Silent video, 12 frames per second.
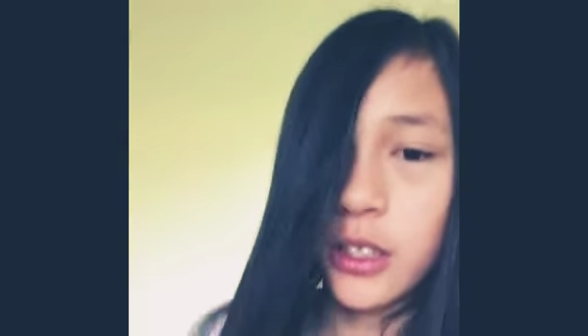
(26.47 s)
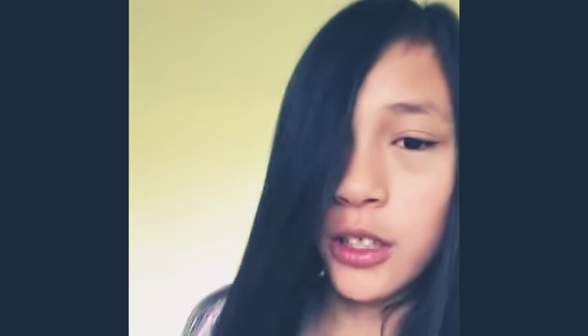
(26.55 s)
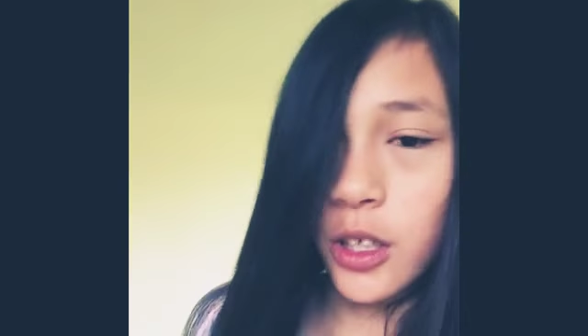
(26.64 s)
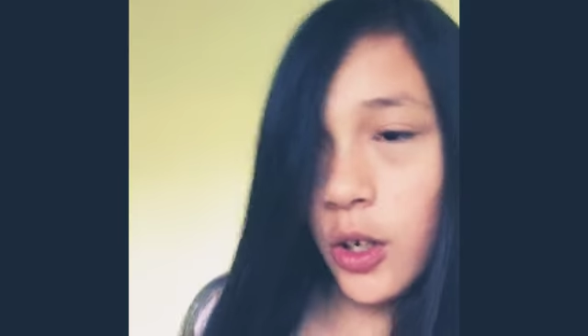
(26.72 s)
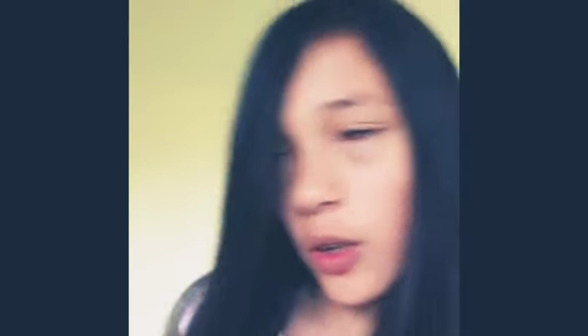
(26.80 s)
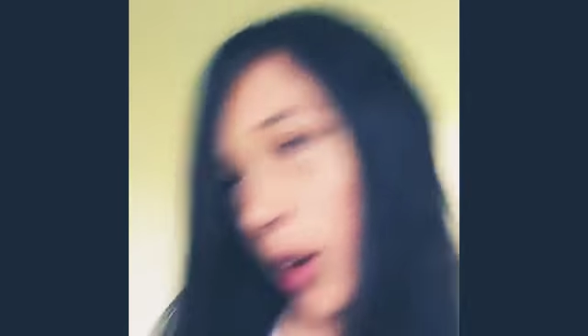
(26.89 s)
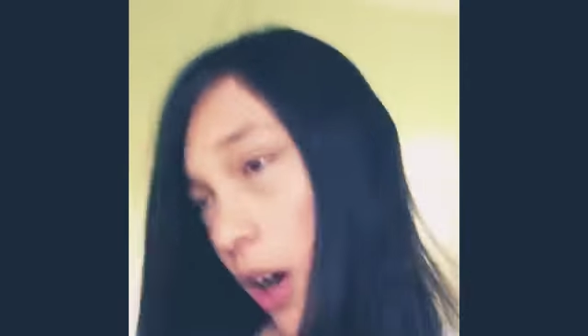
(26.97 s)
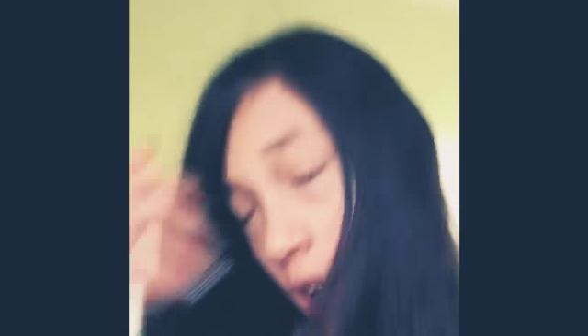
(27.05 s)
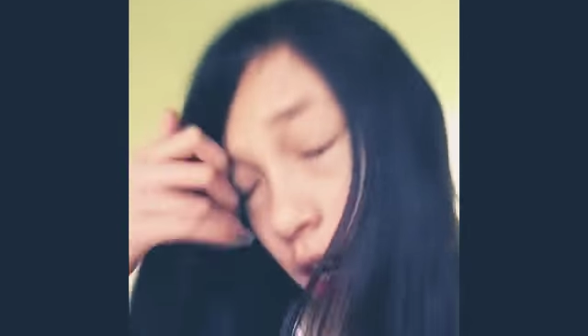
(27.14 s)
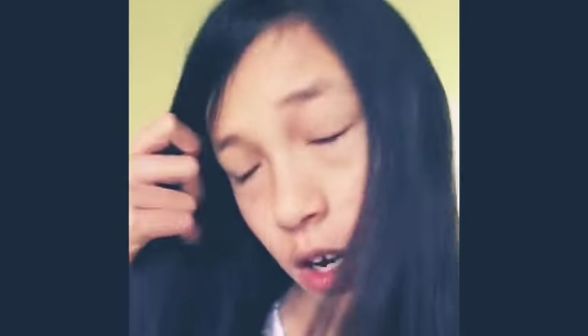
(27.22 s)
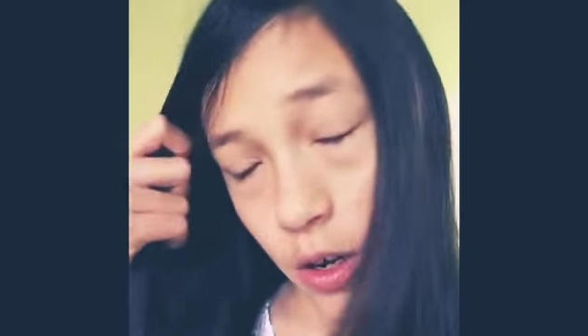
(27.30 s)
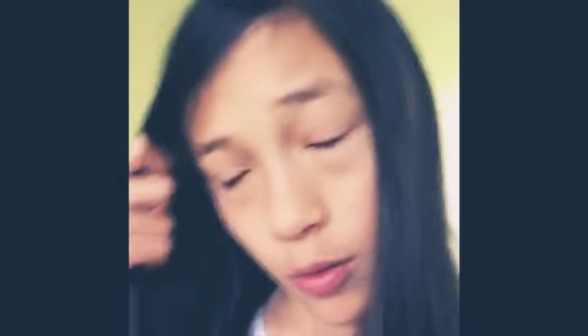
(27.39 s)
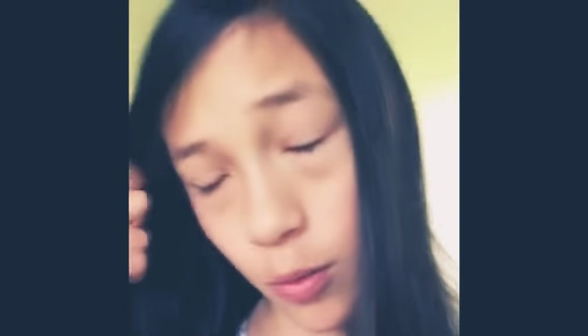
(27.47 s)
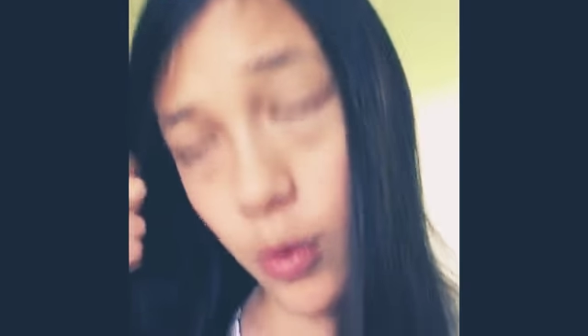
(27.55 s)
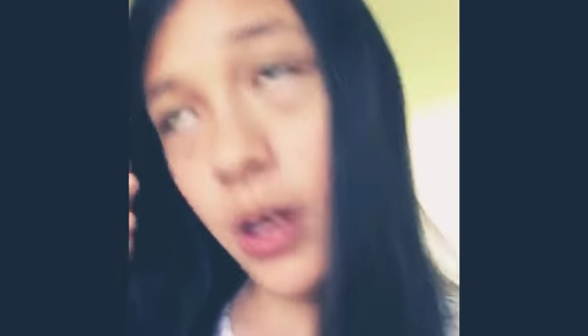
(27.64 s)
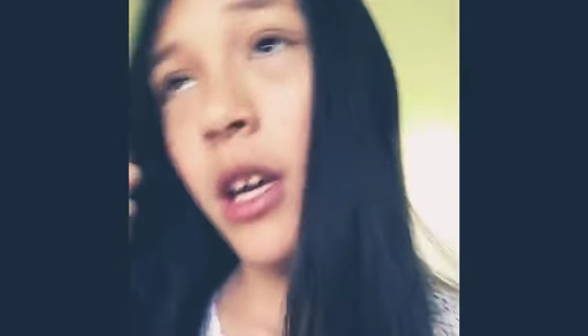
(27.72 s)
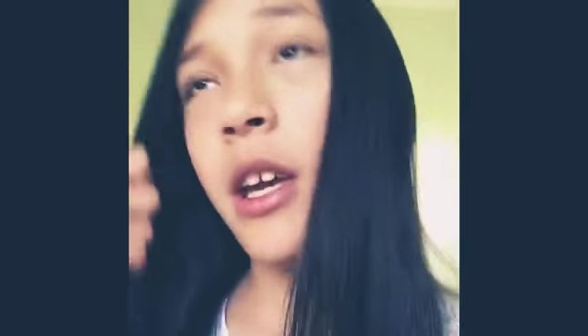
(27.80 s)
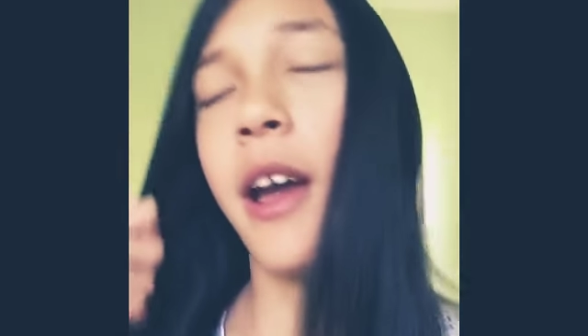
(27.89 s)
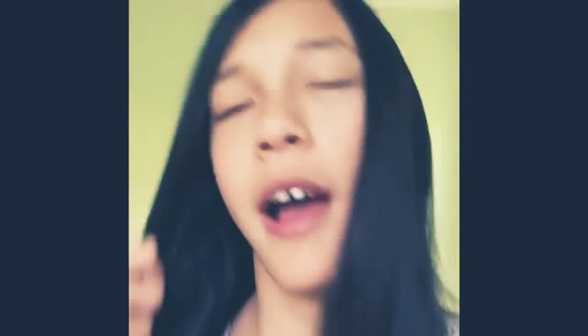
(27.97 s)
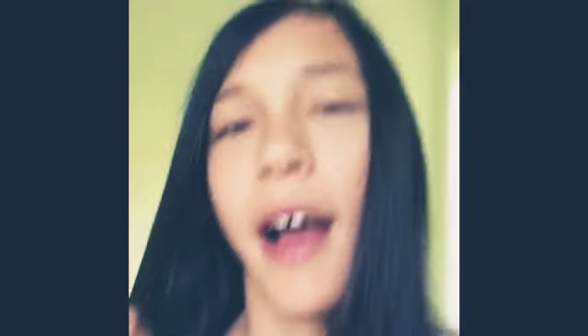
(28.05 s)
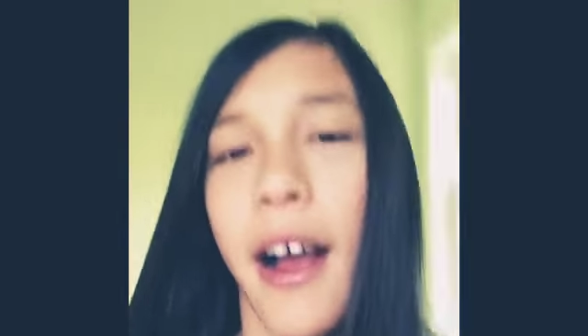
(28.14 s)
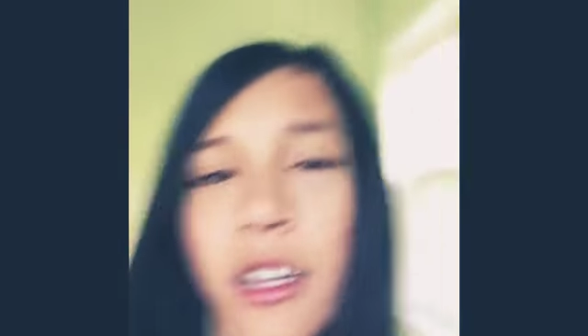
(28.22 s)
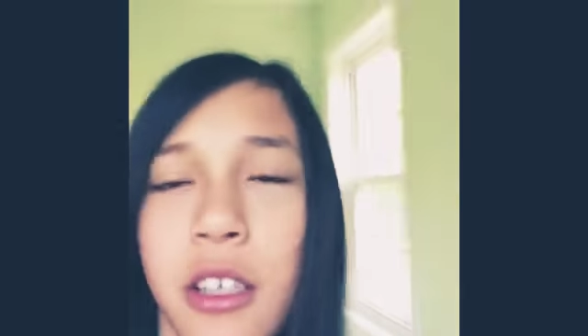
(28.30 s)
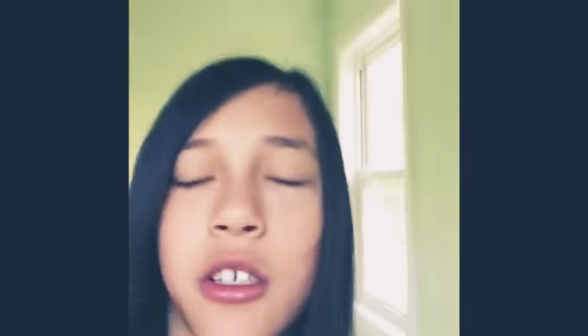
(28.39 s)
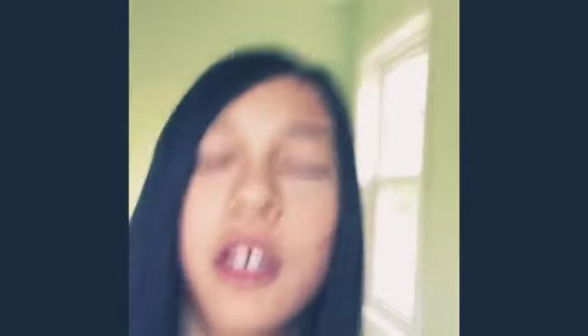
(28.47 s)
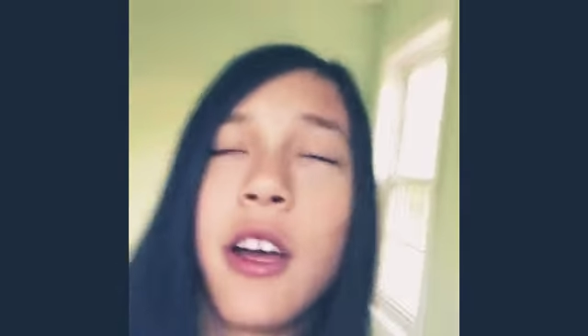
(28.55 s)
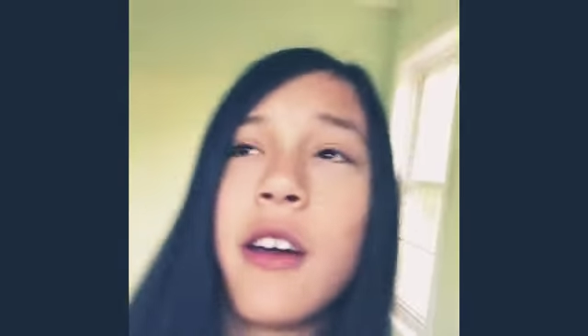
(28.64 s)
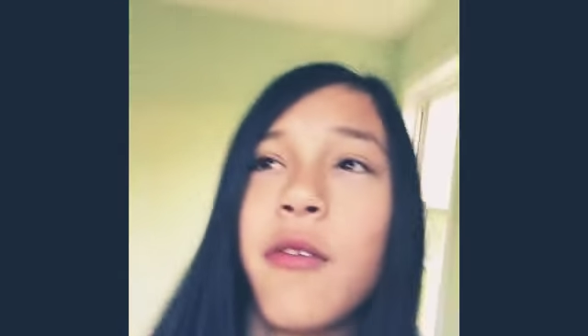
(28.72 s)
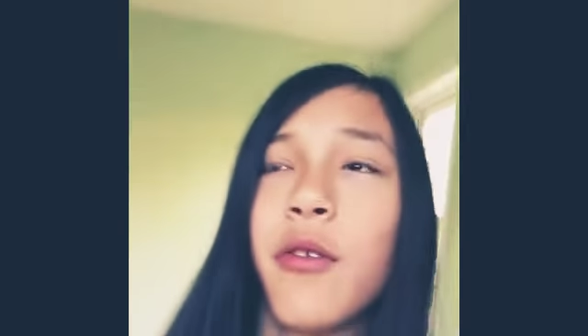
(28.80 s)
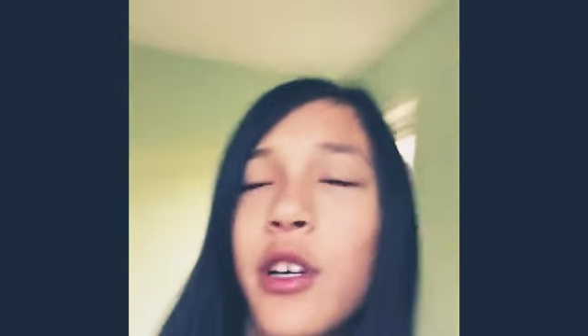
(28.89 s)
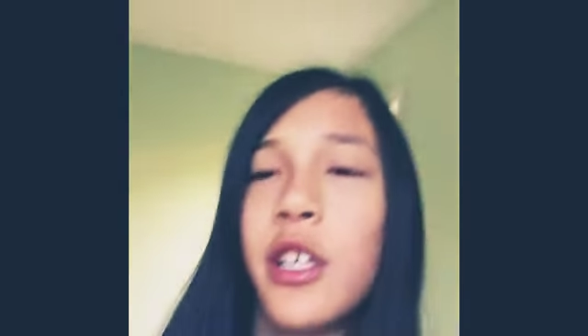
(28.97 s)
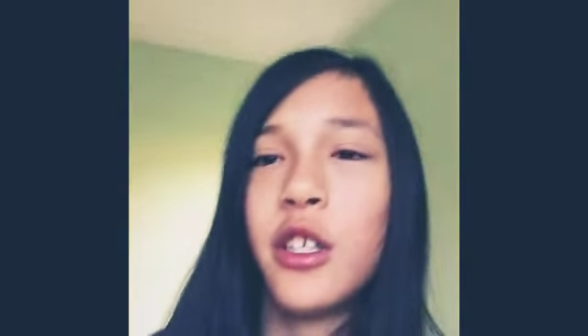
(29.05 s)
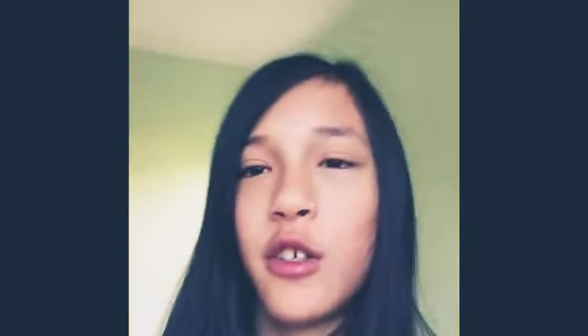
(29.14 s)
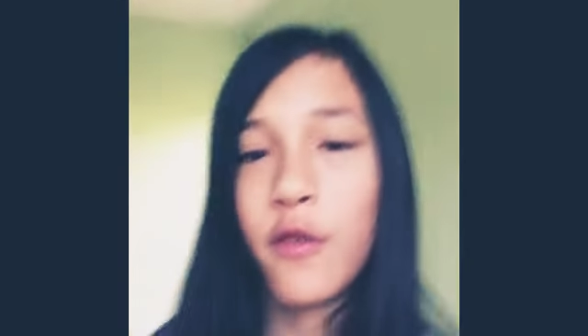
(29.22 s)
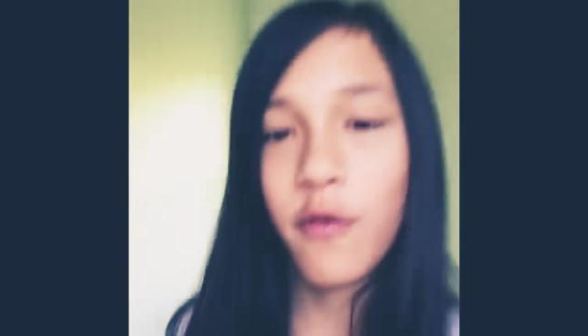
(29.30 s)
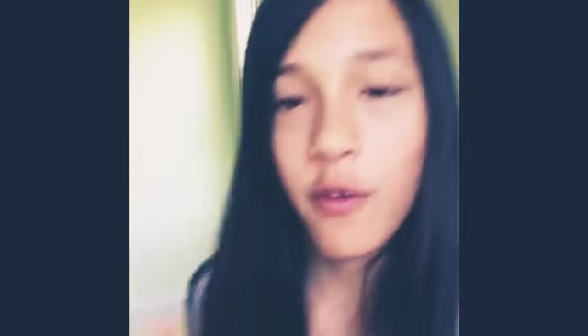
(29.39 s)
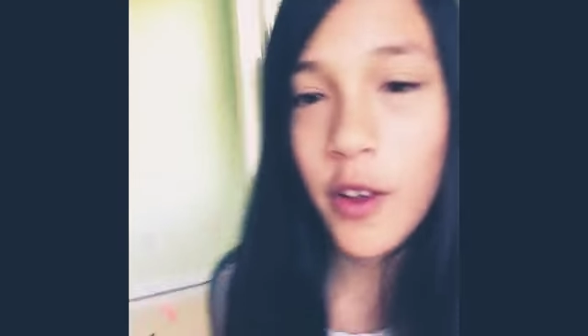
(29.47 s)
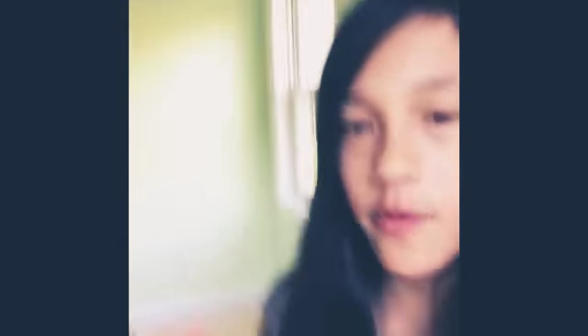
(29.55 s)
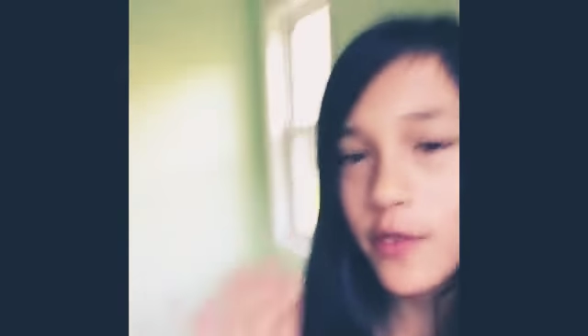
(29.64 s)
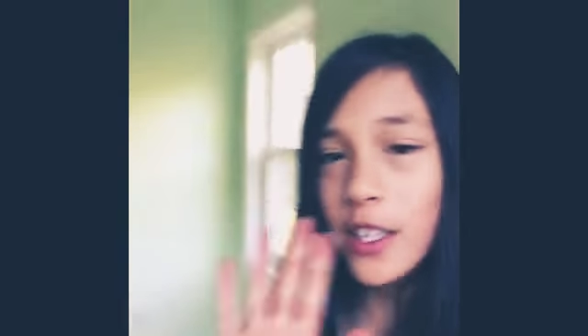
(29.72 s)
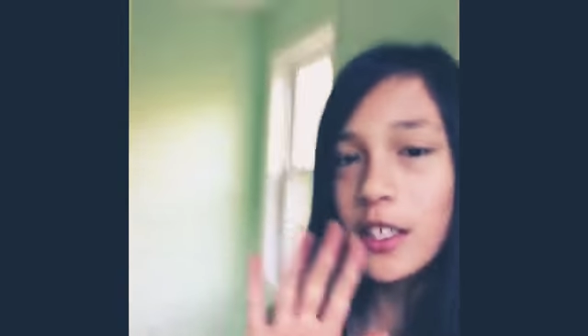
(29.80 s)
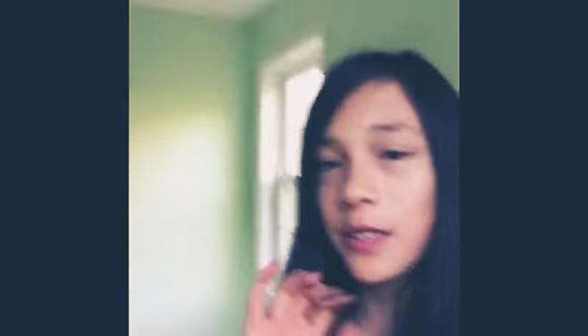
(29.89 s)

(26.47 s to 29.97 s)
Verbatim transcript: So uh, we actually have reached 50